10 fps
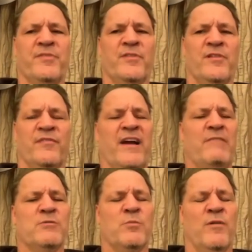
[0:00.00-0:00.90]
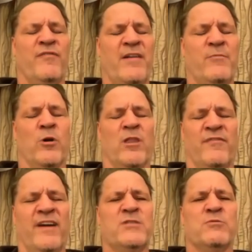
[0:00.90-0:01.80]
one of the
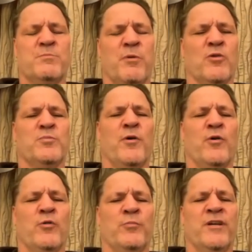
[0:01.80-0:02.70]
fights was postponed